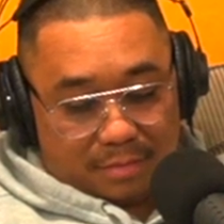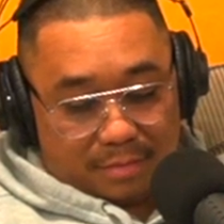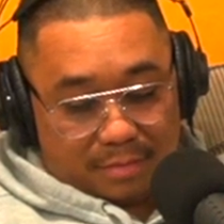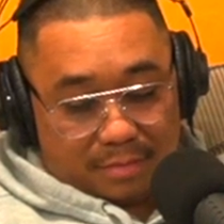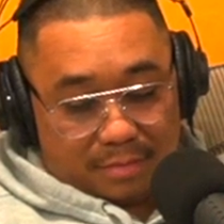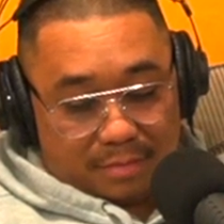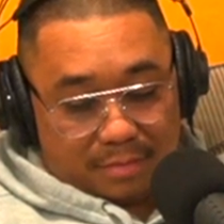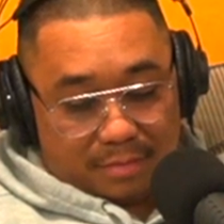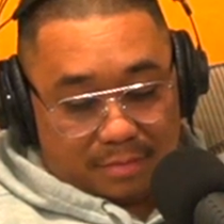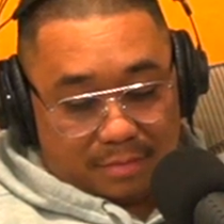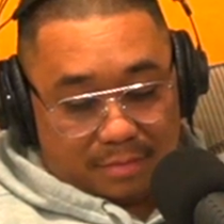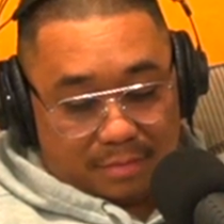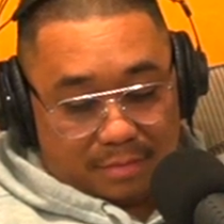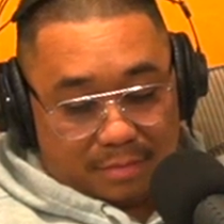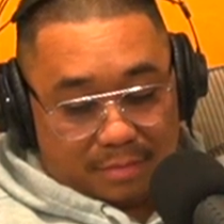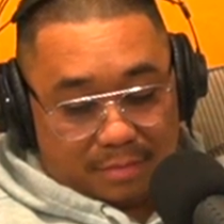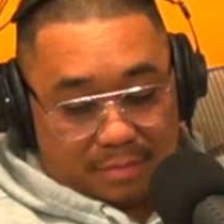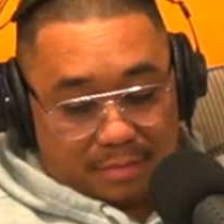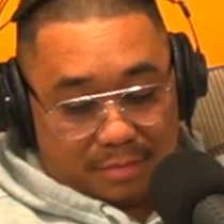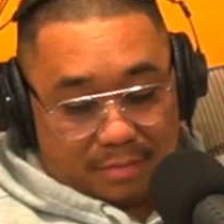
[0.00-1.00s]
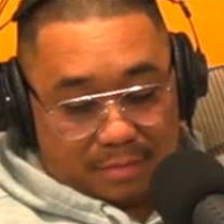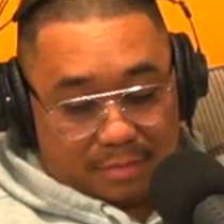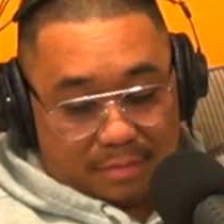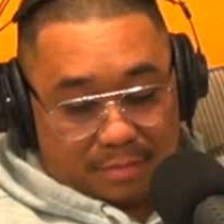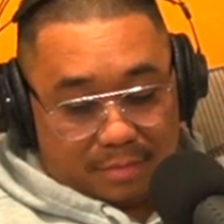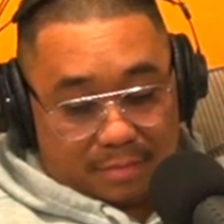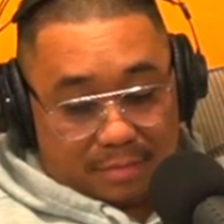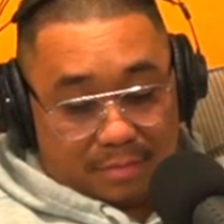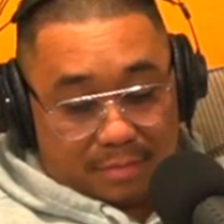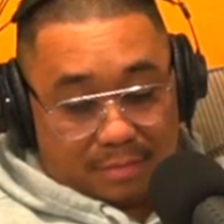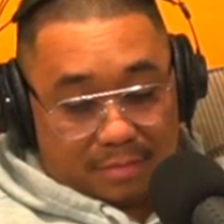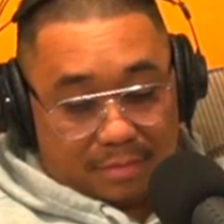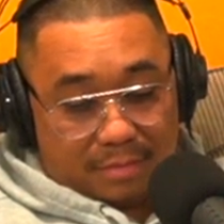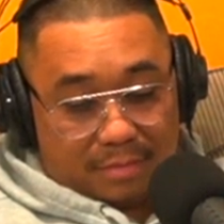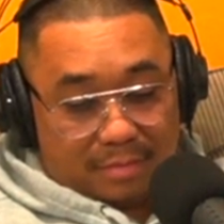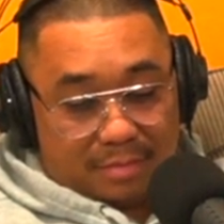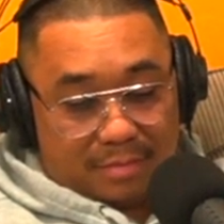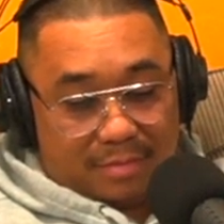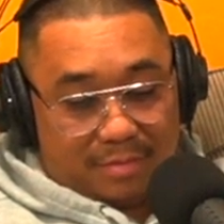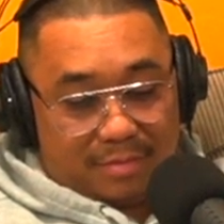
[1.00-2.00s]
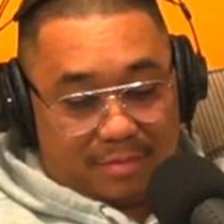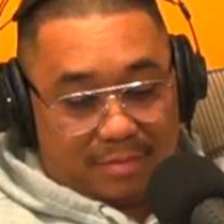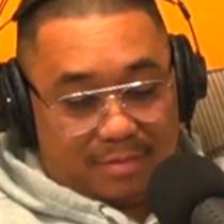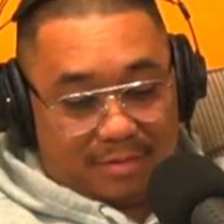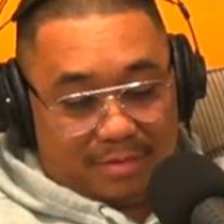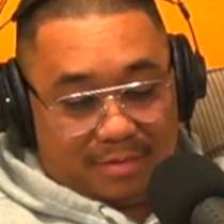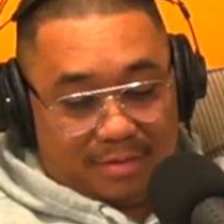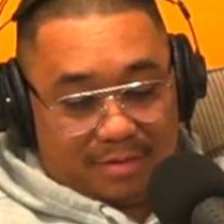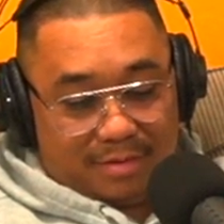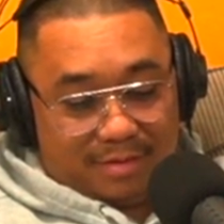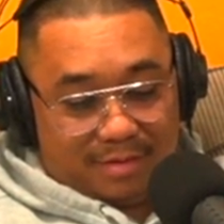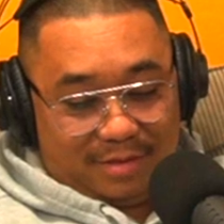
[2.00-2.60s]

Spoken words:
The person shown says nothing.